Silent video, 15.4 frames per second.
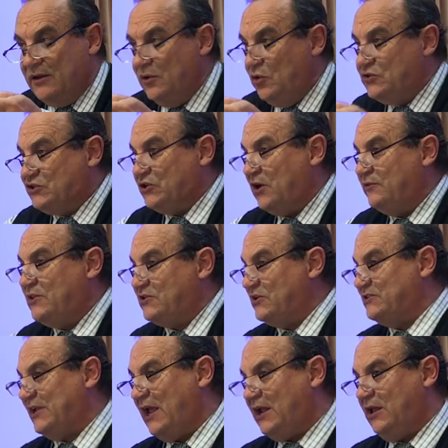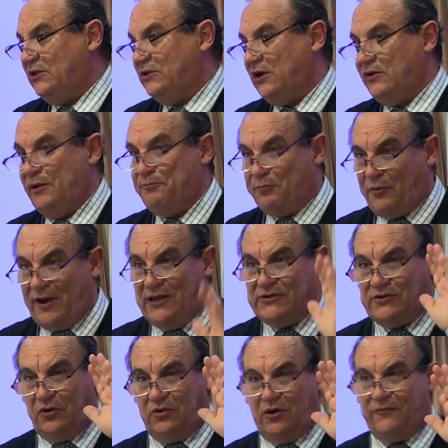who served as a secretary. Praise
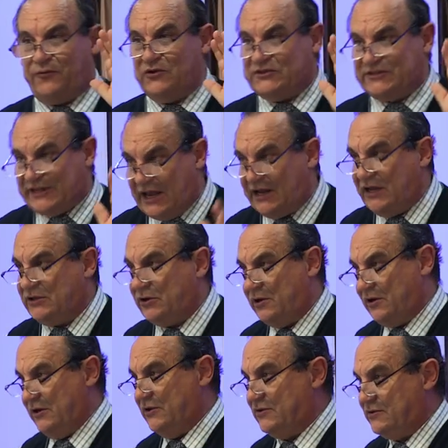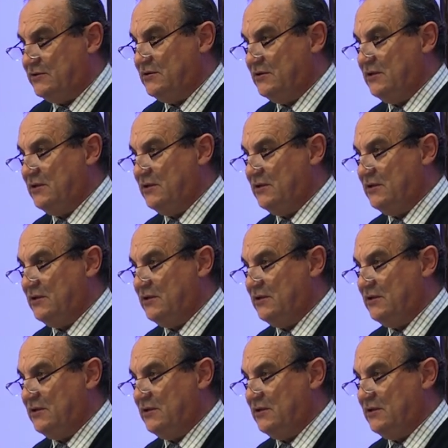the Lord for secretaries.